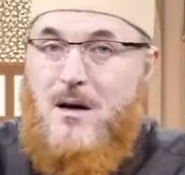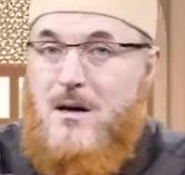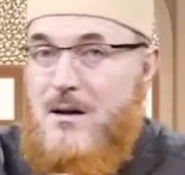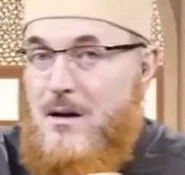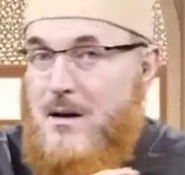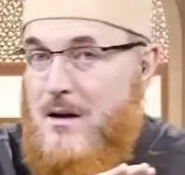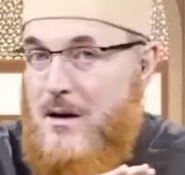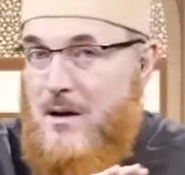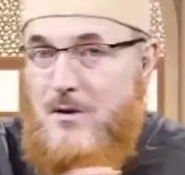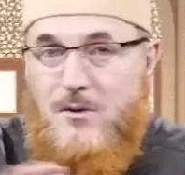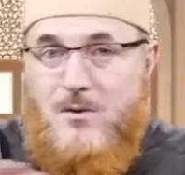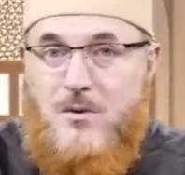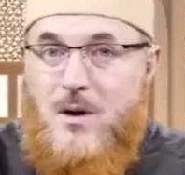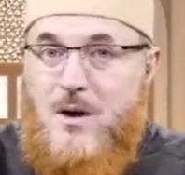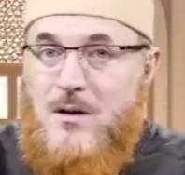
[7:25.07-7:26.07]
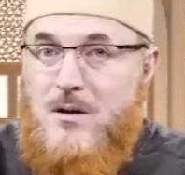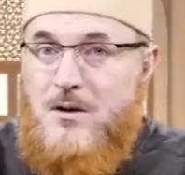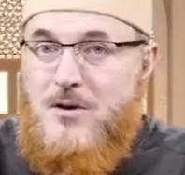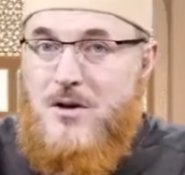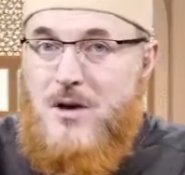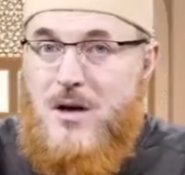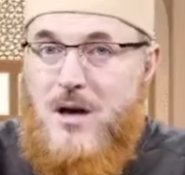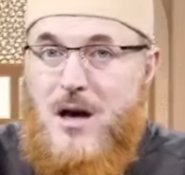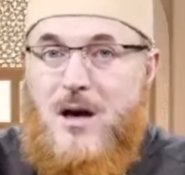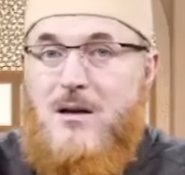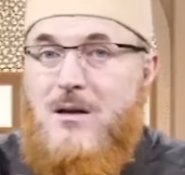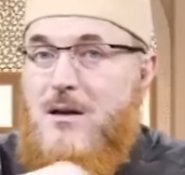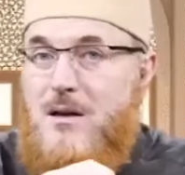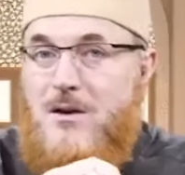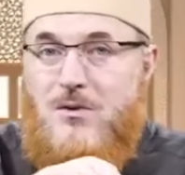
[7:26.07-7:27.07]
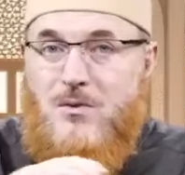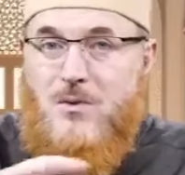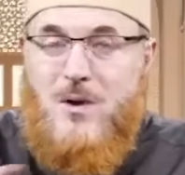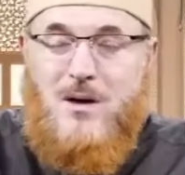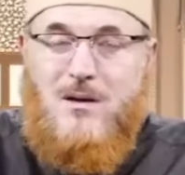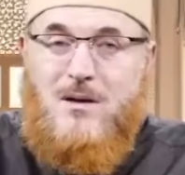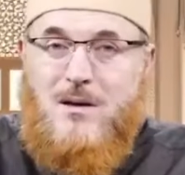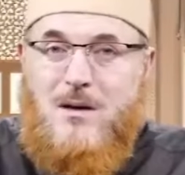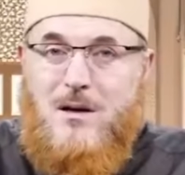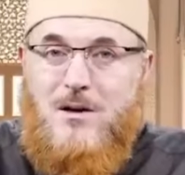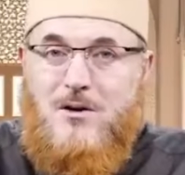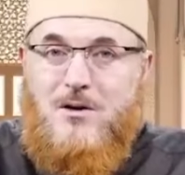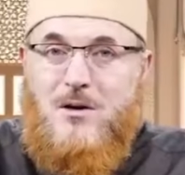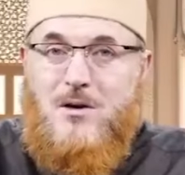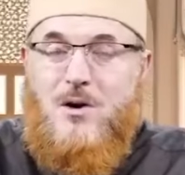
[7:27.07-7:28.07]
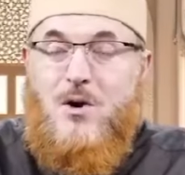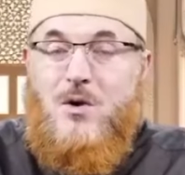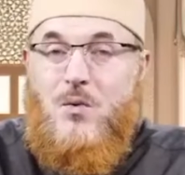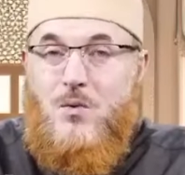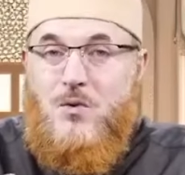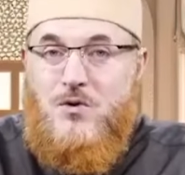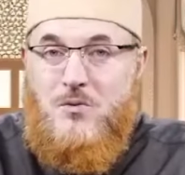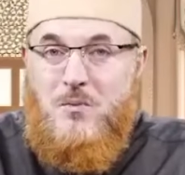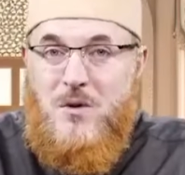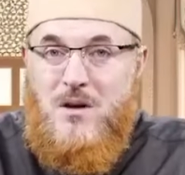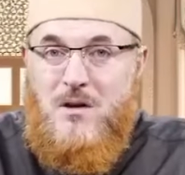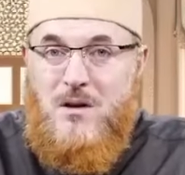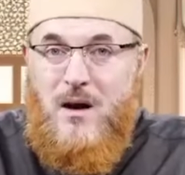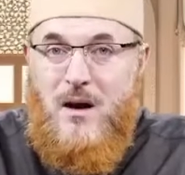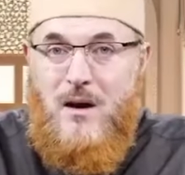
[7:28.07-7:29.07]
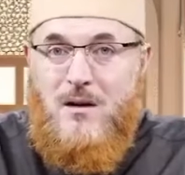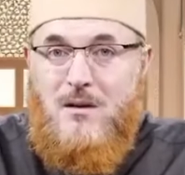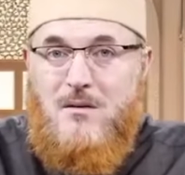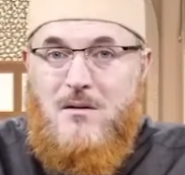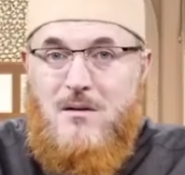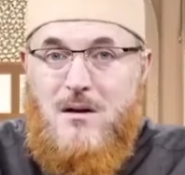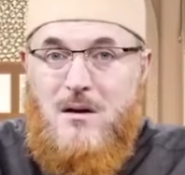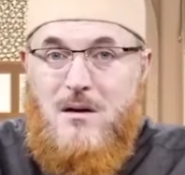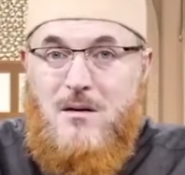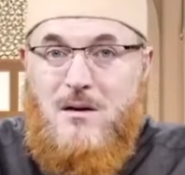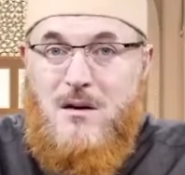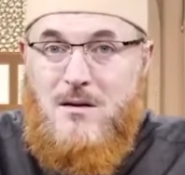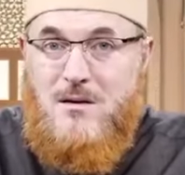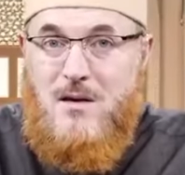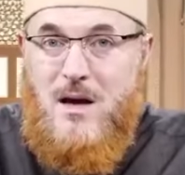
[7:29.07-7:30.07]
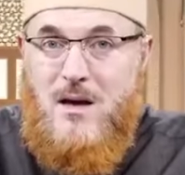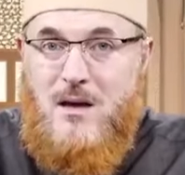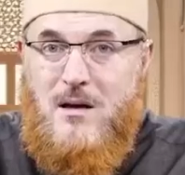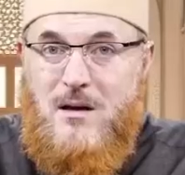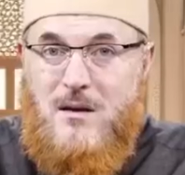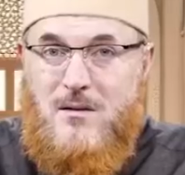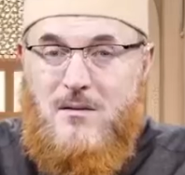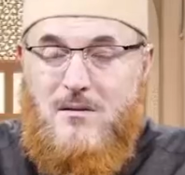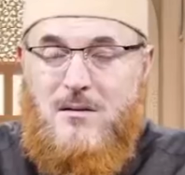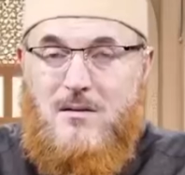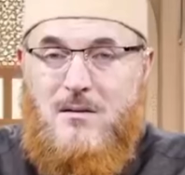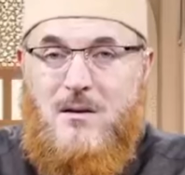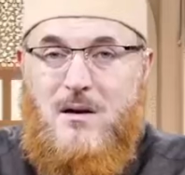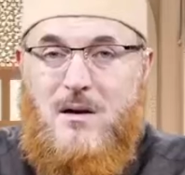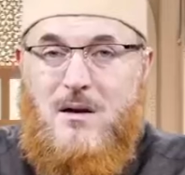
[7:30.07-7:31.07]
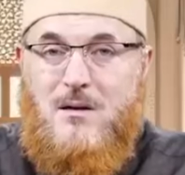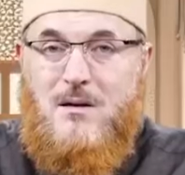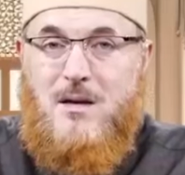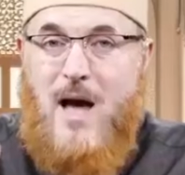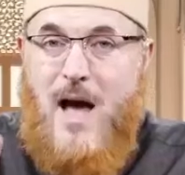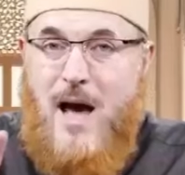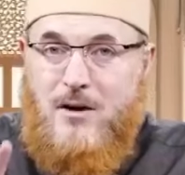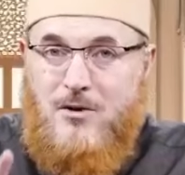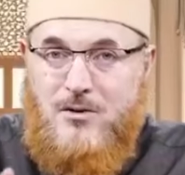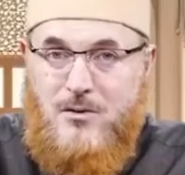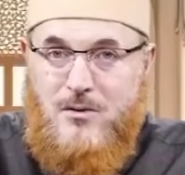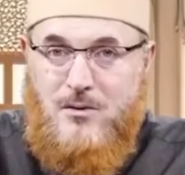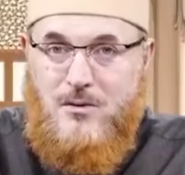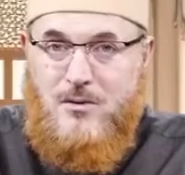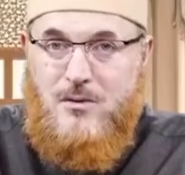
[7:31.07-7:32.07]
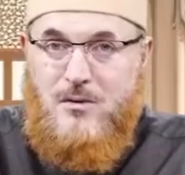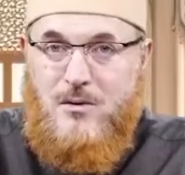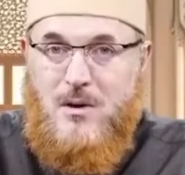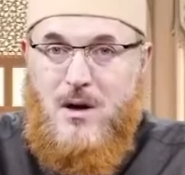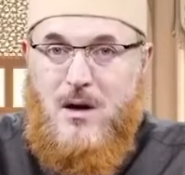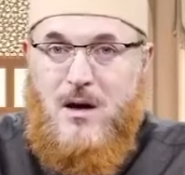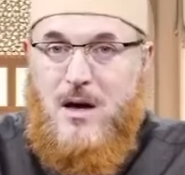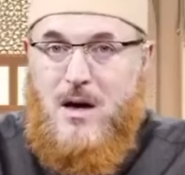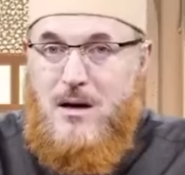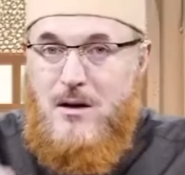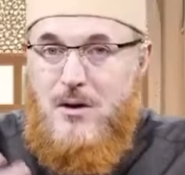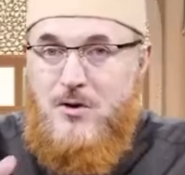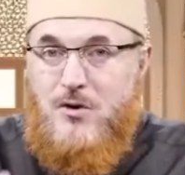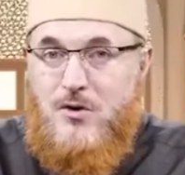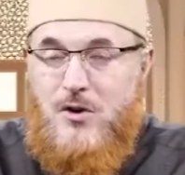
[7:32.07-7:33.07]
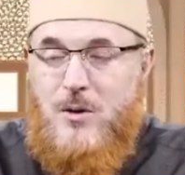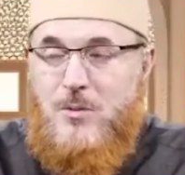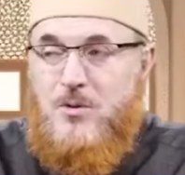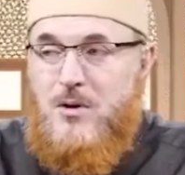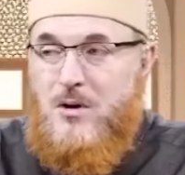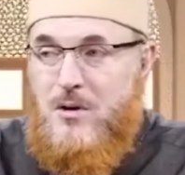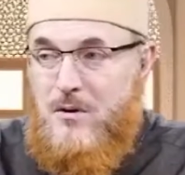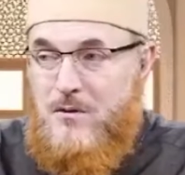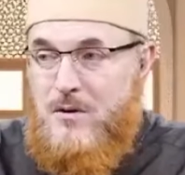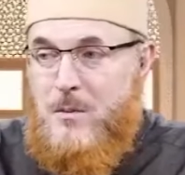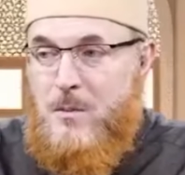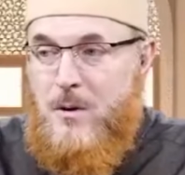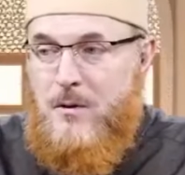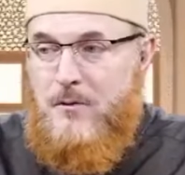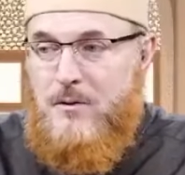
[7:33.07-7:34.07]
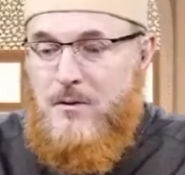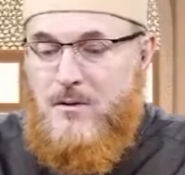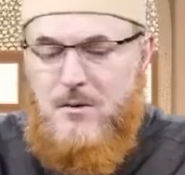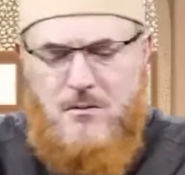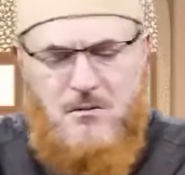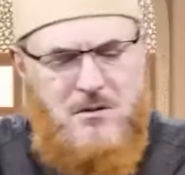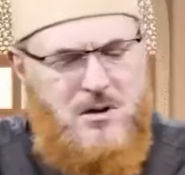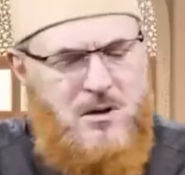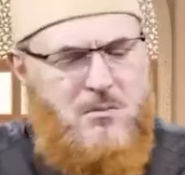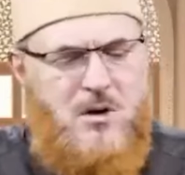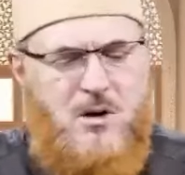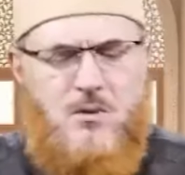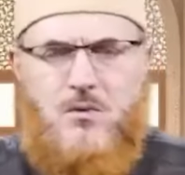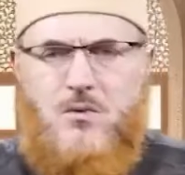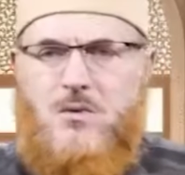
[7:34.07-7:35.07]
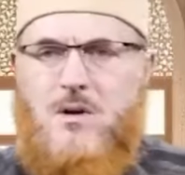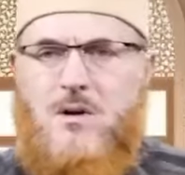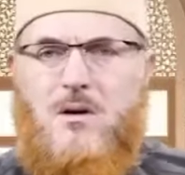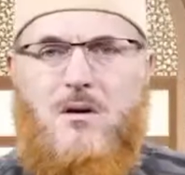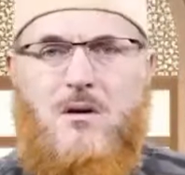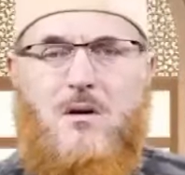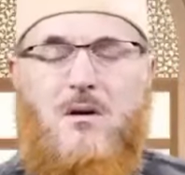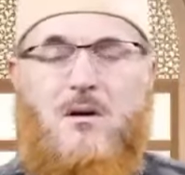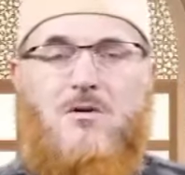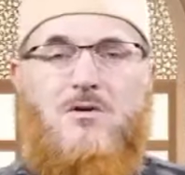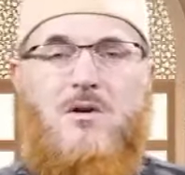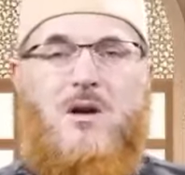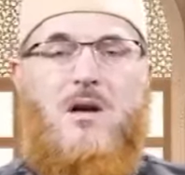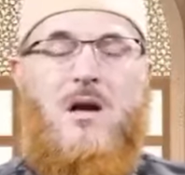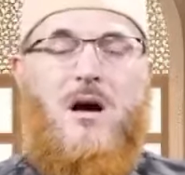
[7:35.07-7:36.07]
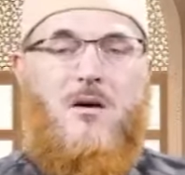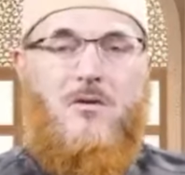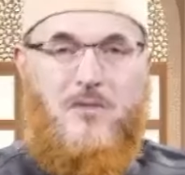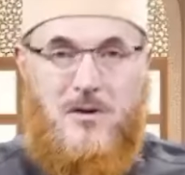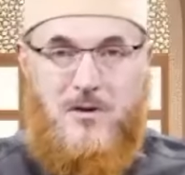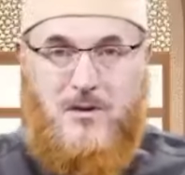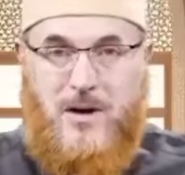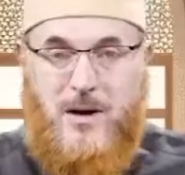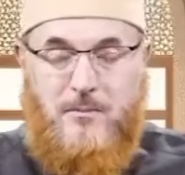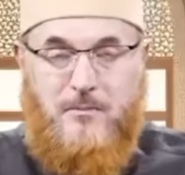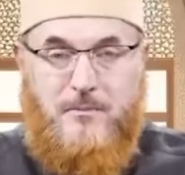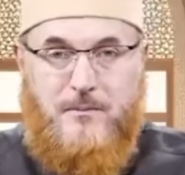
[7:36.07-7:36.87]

There is no other sharia, there is no other religion which maintains the sayings, the actions, and the description of the prophets similar to the Sharia of Islam.